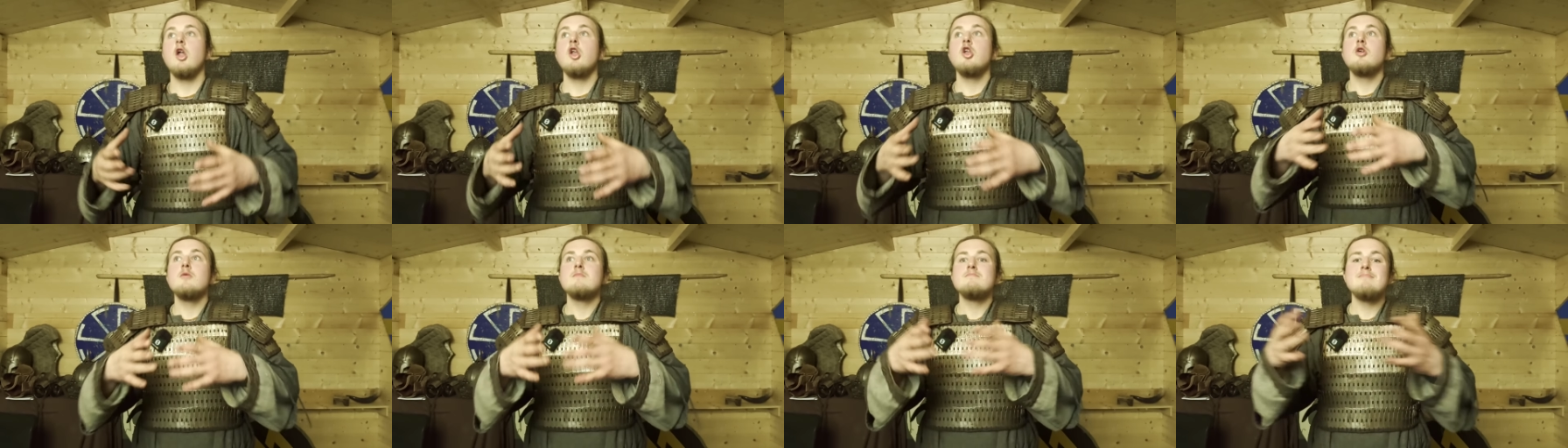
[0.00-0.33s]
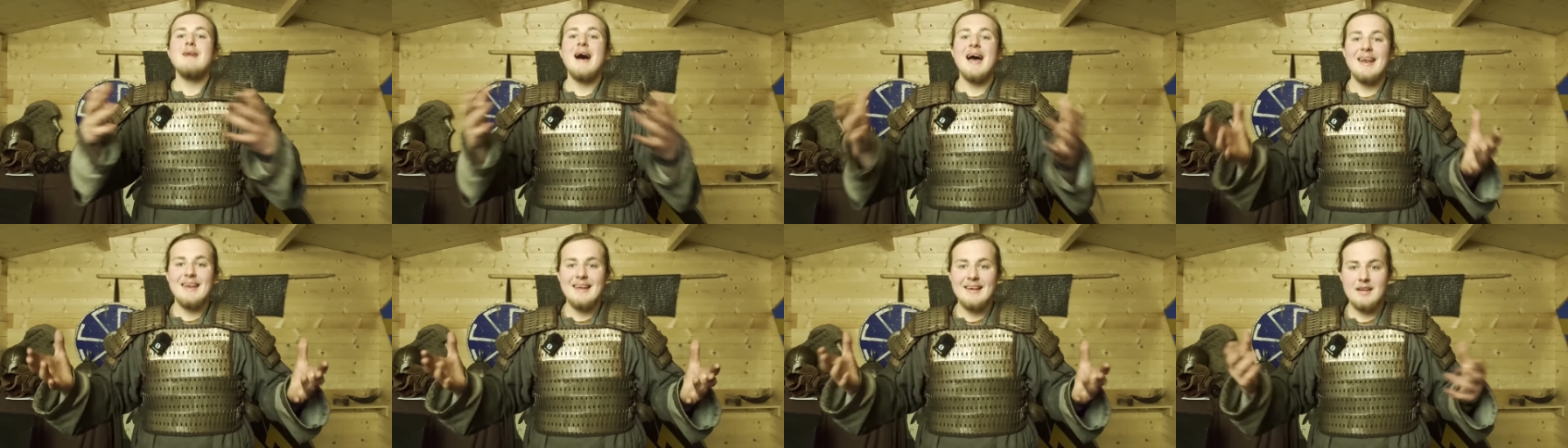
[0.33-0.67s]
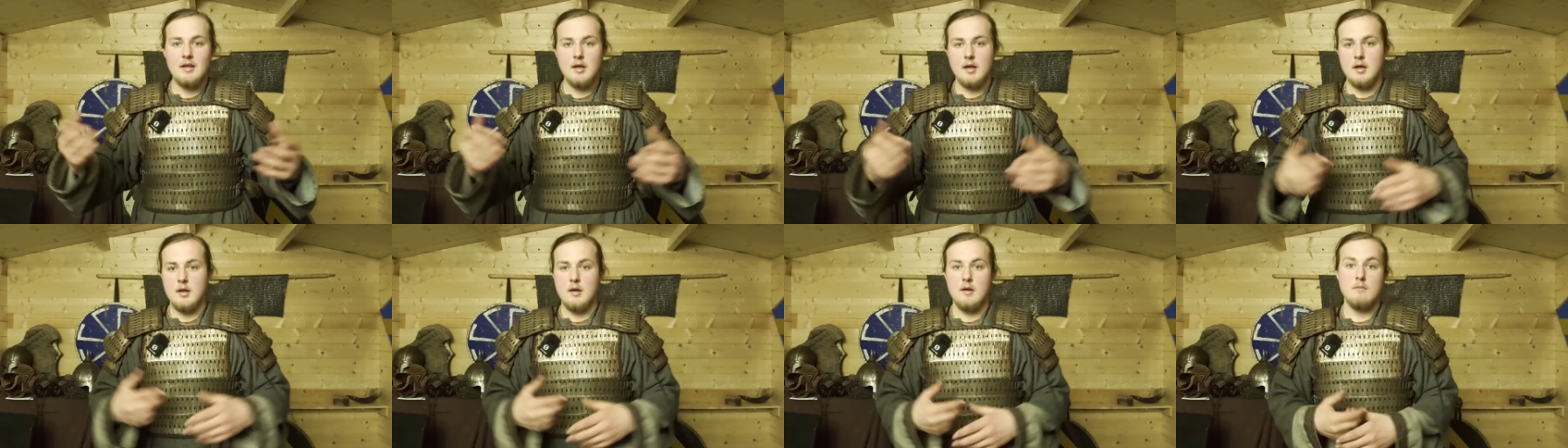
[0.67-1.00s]

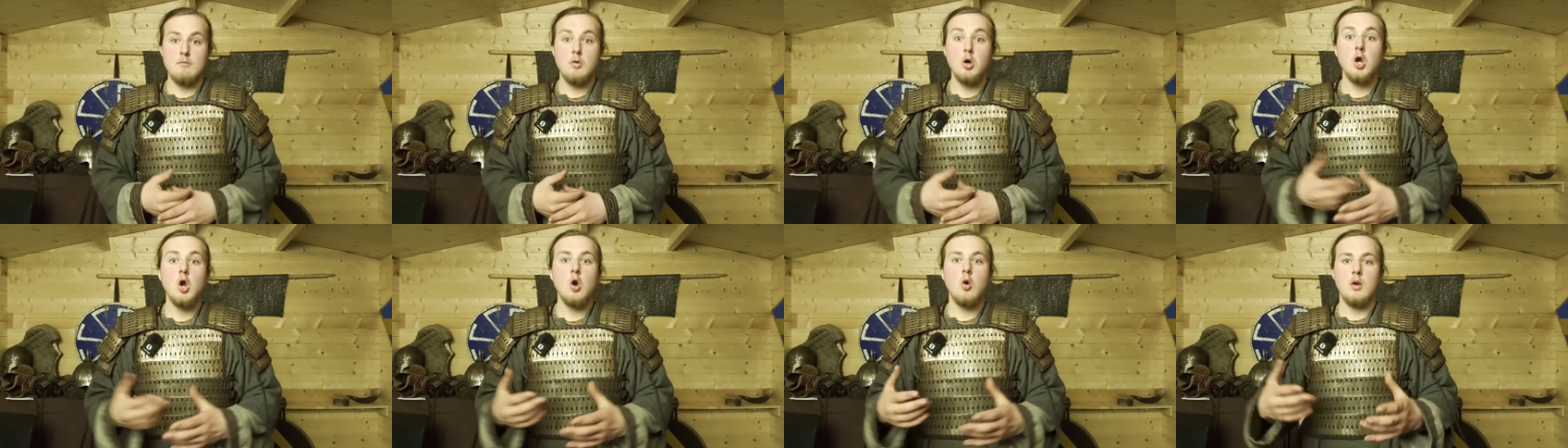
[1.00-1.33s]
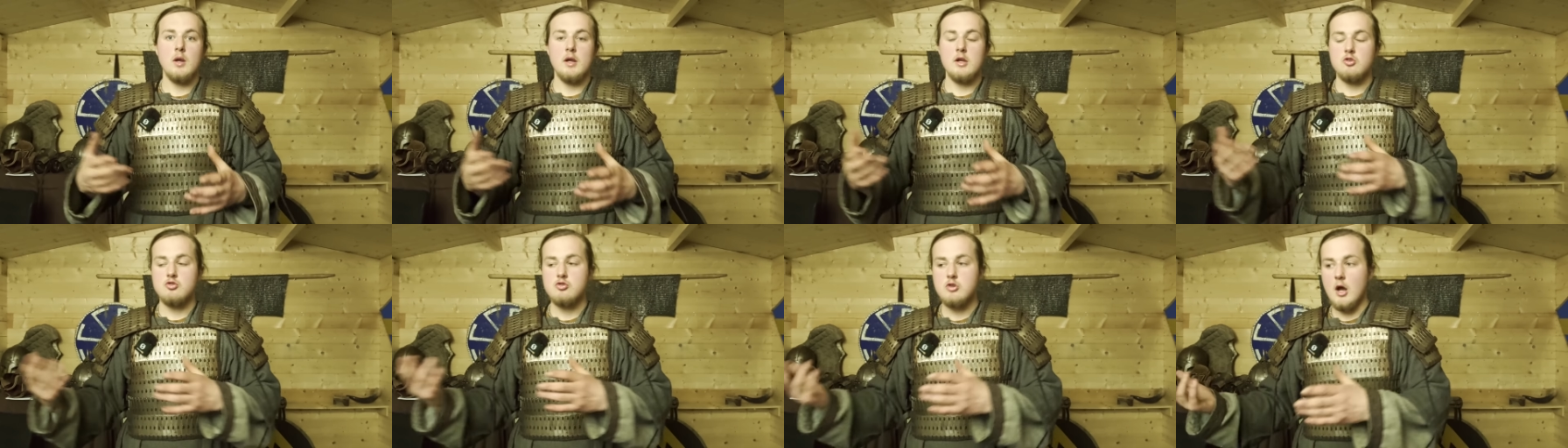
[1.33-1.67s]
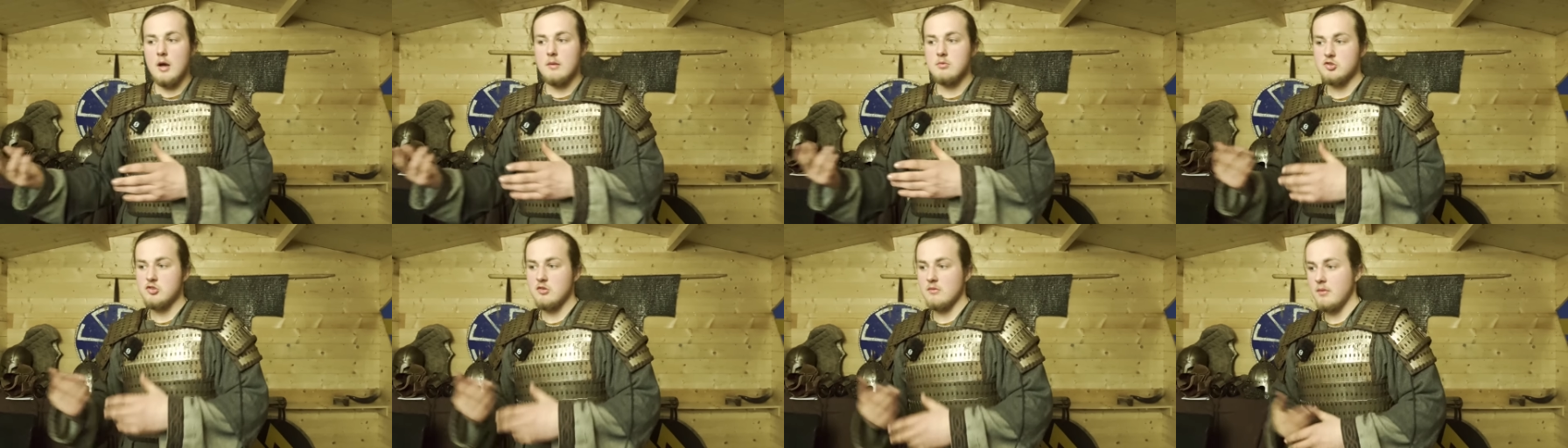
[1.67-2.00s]
nomadic Mongolian
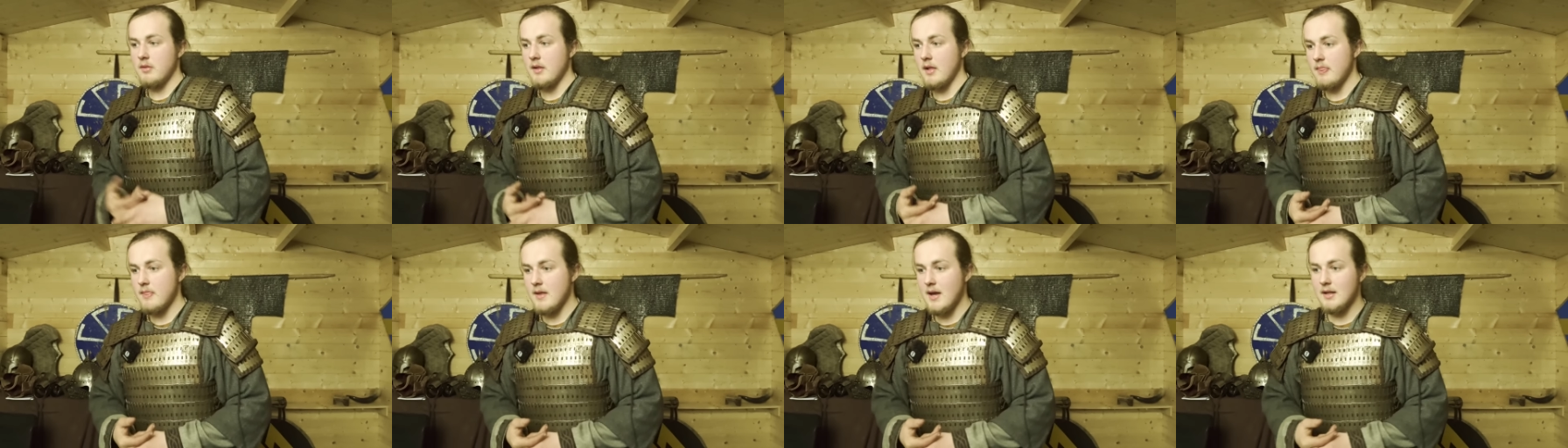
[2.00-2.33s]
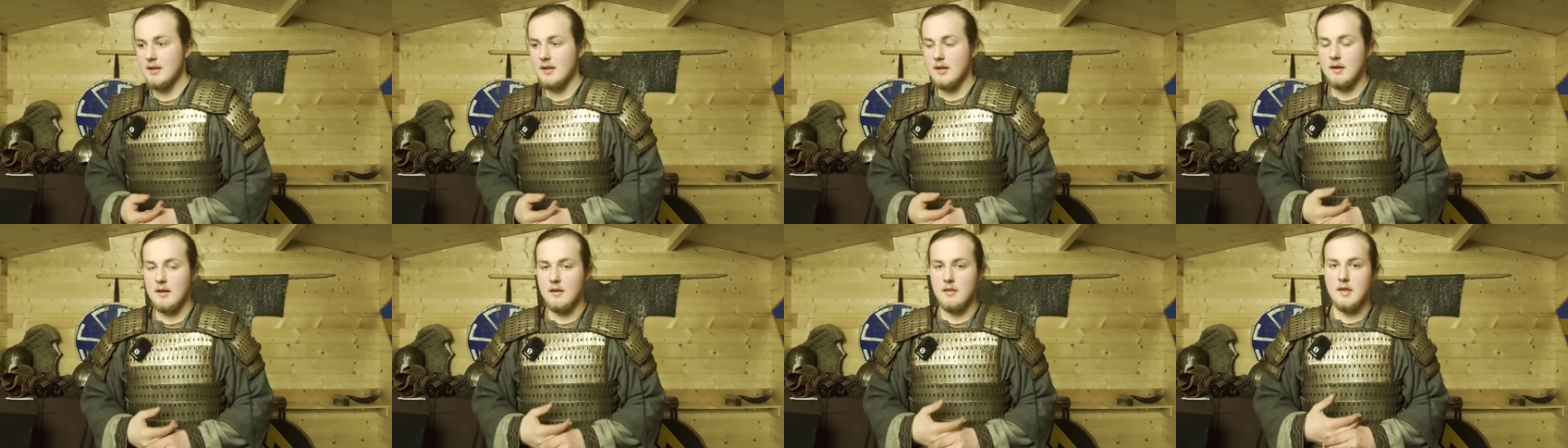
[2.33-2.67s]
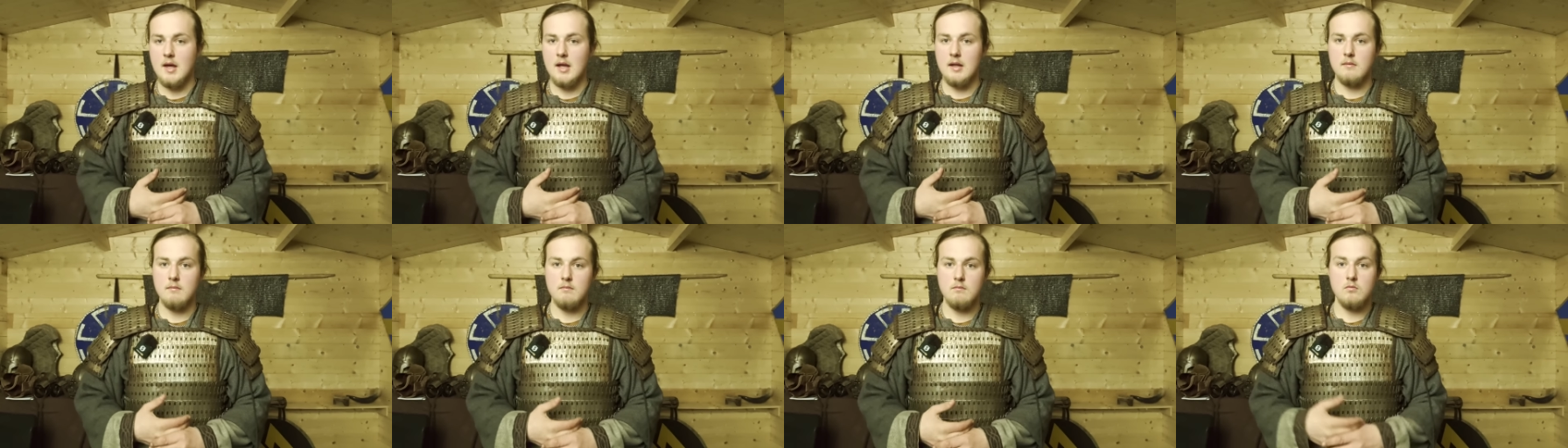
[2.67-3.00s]
tribes, something like that,
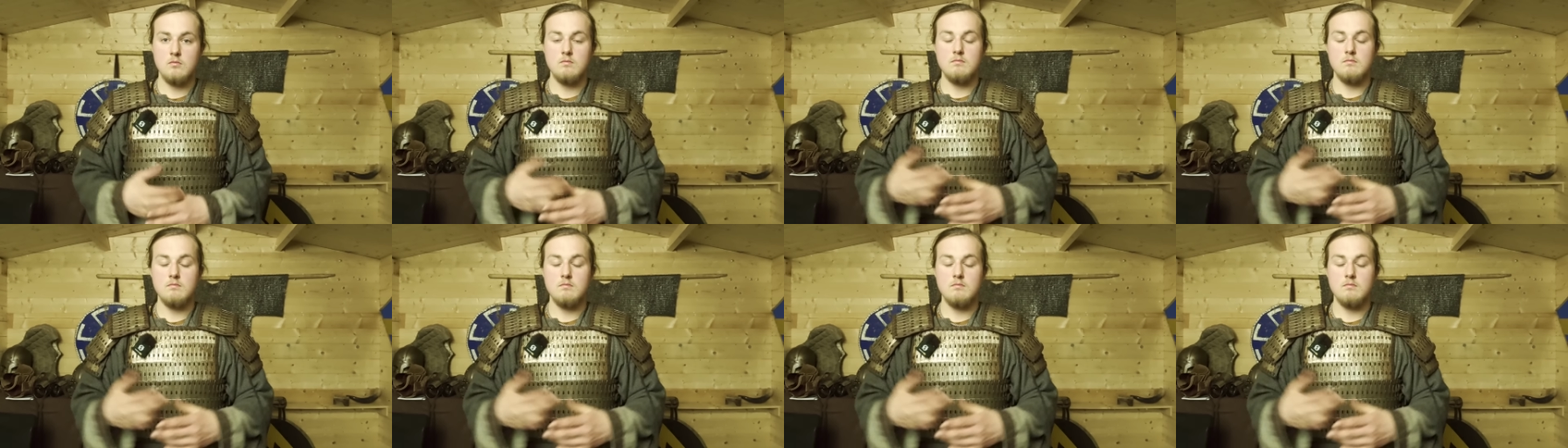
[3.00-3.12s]
that